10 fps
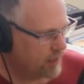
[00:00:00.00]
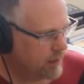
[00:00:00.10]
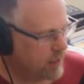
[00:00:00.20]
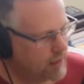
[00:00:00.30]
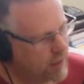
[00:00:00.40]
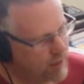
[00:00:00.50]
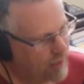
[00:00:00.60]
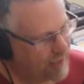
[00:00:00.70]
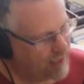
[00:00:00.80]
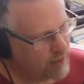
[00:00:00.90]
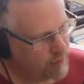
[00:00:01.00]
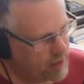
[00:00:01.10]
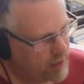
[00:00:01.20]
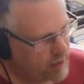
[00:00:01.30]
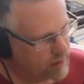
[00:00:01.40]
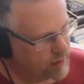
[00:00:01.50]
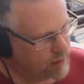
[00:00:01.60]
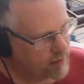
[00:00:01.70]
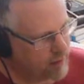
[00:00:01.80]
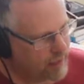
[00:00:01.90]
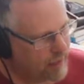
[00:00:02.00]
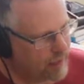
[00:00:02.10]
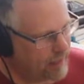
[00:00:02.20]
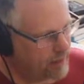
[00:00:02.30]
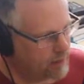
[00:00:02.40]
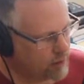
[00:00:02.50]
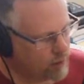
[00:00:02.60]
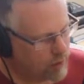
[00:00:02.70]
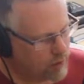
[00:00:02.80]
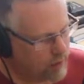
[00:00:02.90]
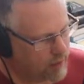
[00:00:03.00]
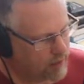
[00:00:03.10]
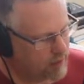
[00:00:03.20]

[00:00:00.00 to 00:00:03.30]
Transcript: and I'll tell you, I can meet at 2:00.